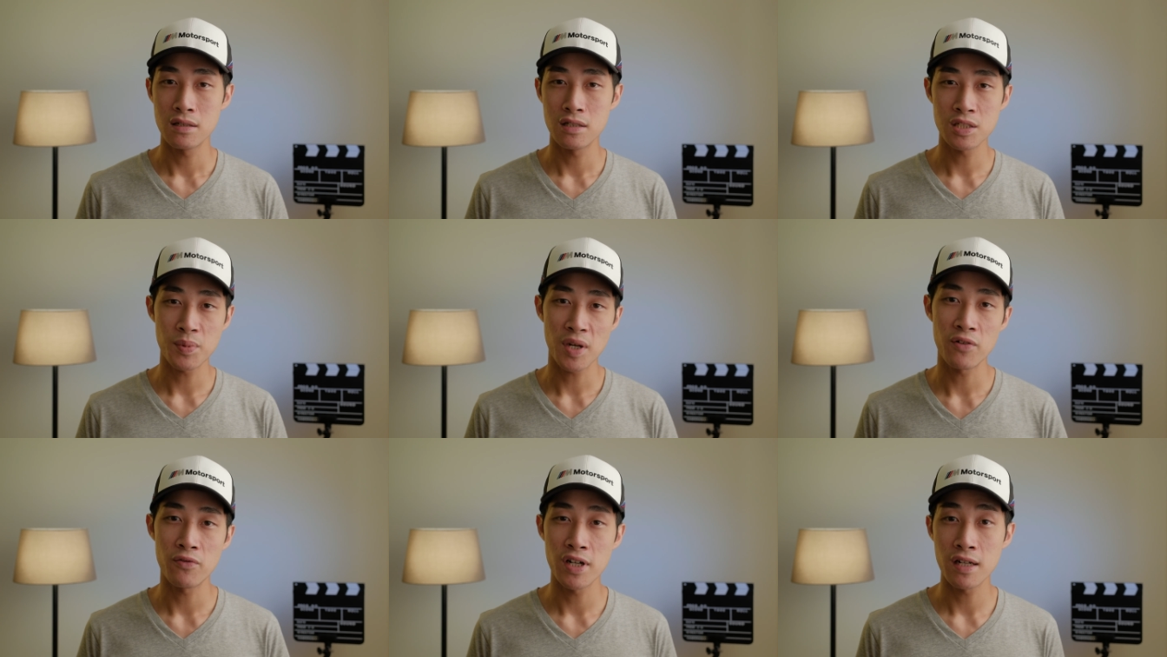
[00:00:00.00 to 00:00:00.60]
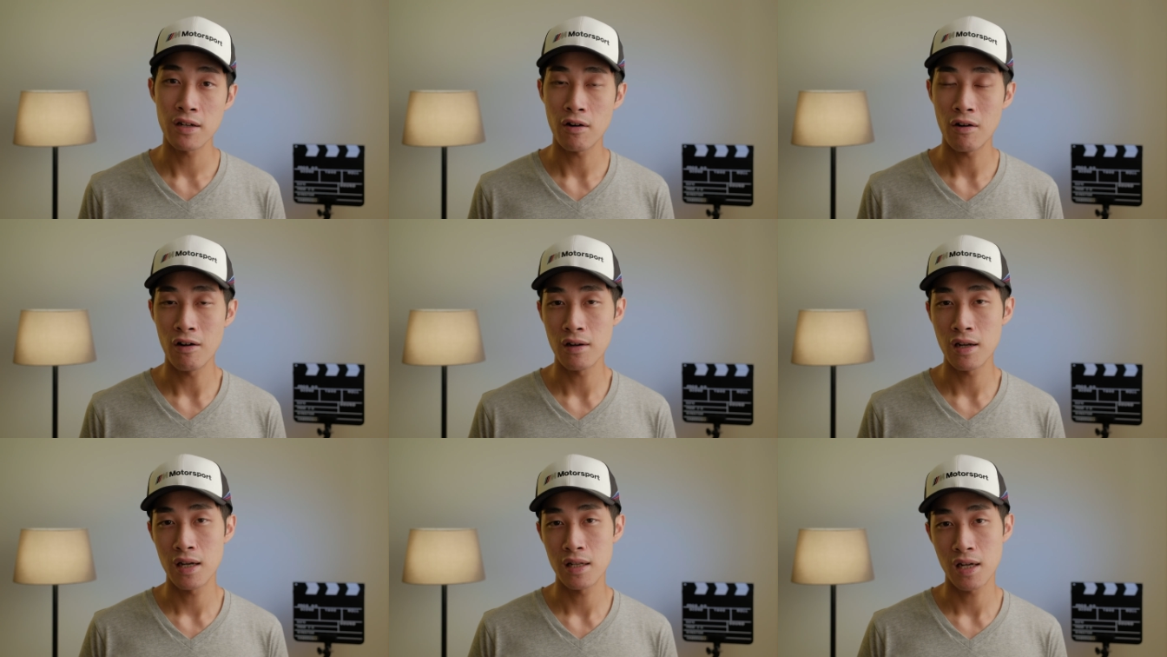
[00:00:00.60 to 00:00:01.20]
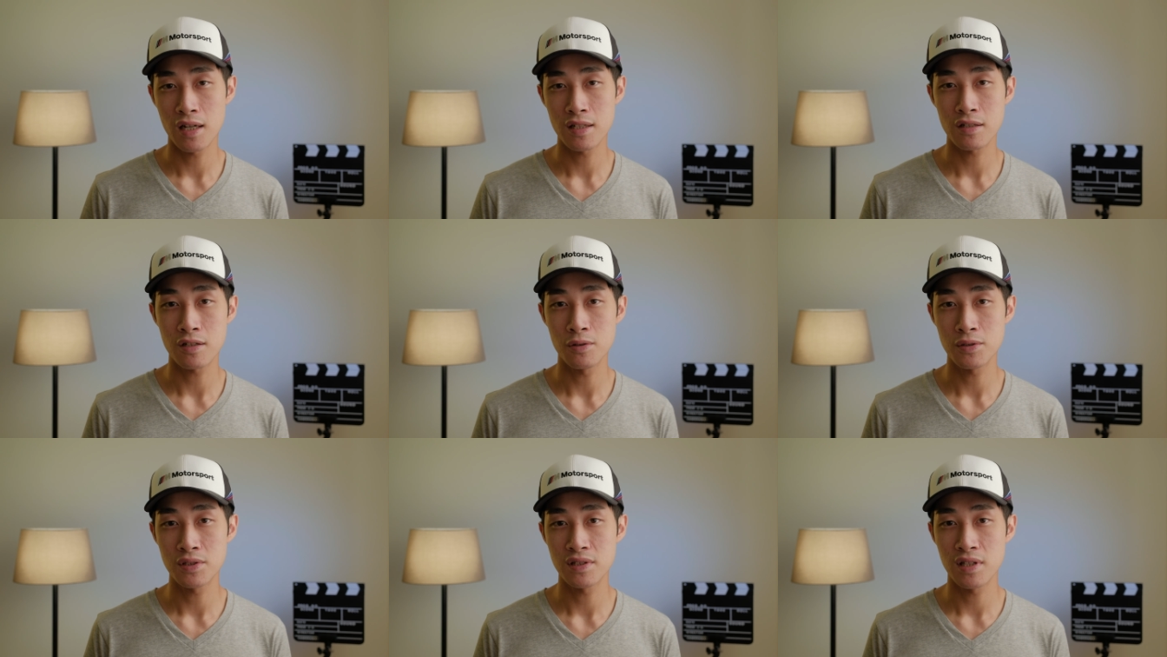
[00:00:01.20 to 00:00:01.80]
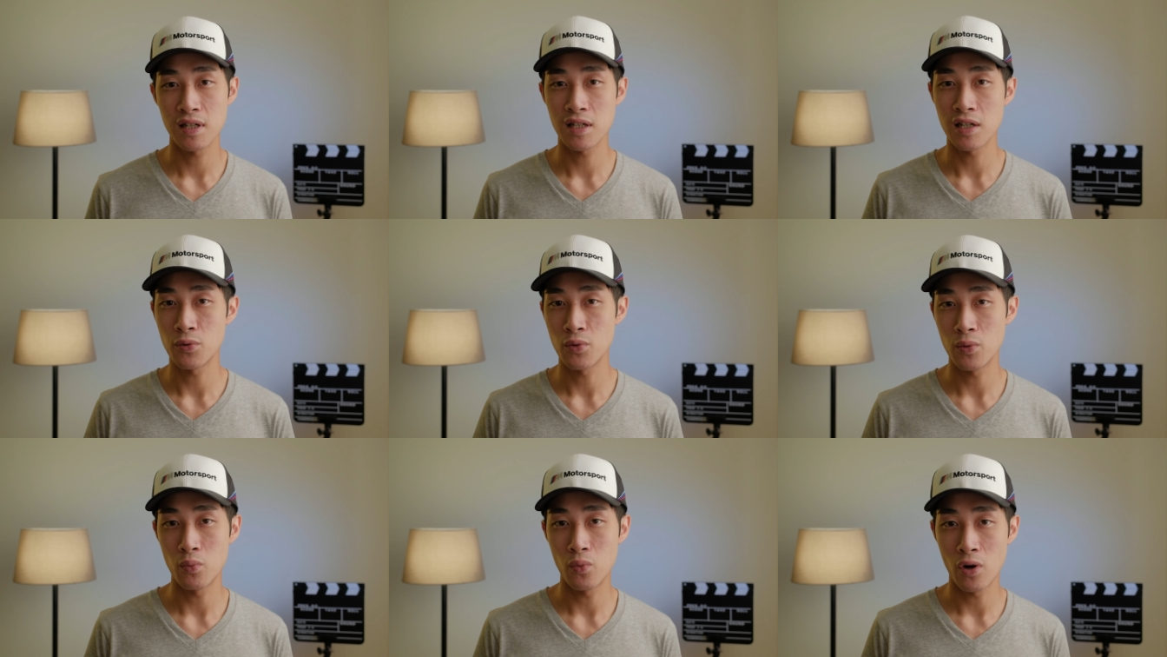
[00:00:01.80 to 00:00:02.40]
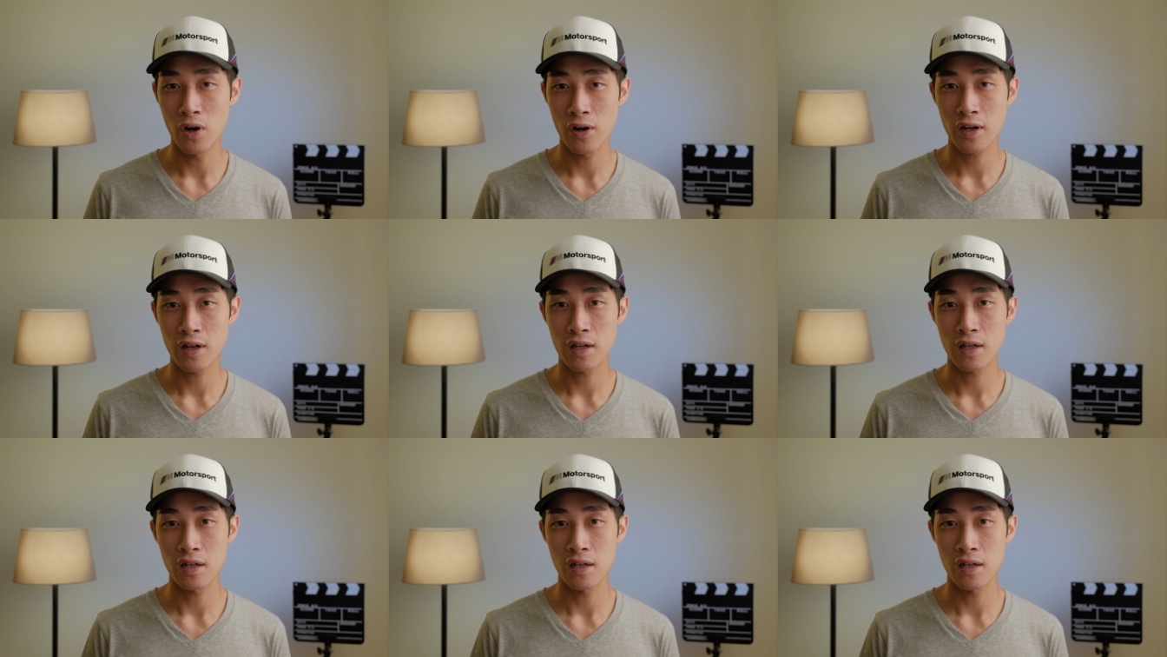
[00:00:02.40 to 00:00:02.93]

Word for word: Despite reading online articles saying it would work,